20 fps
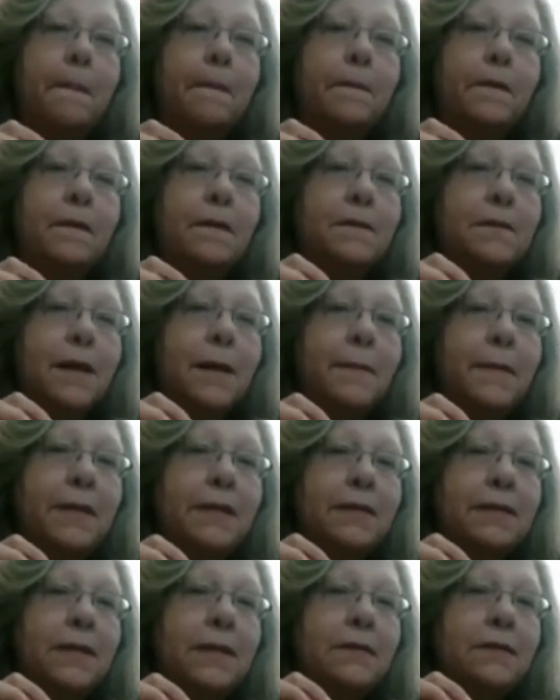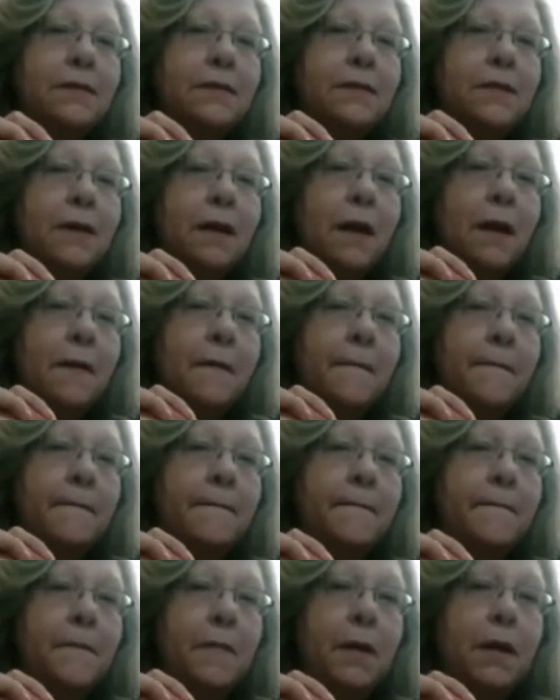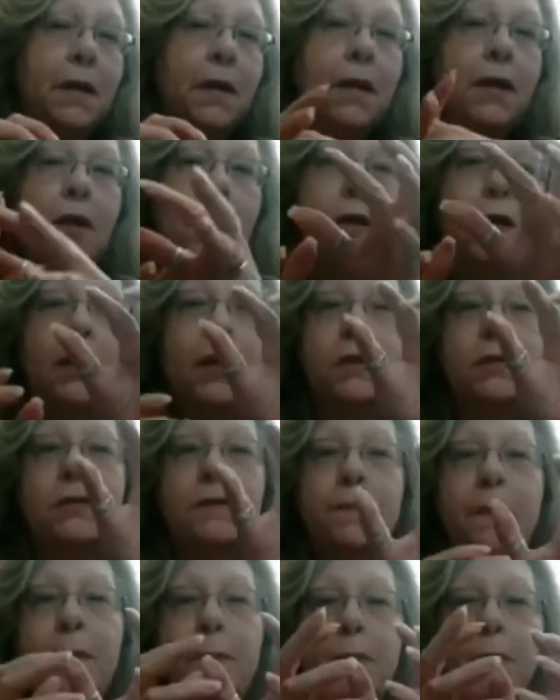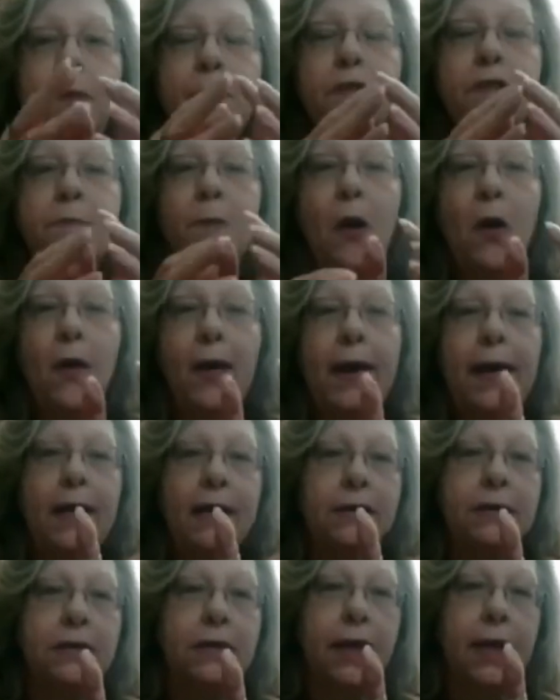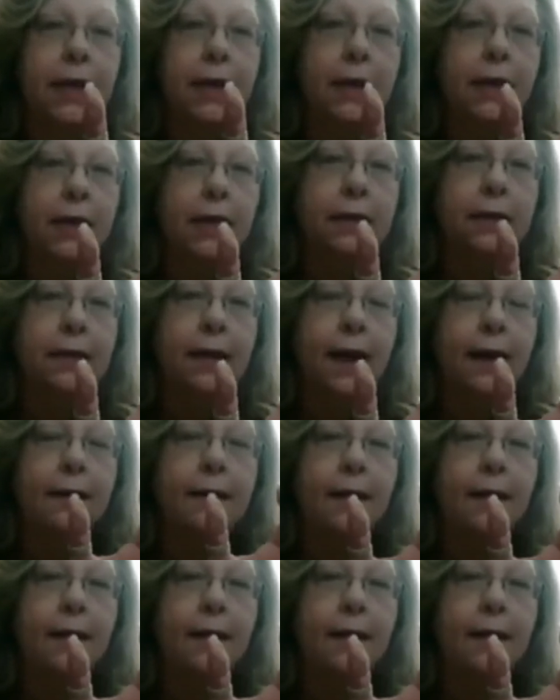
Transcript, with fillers: Does that make sense to y'all? Because people with small hands can't get that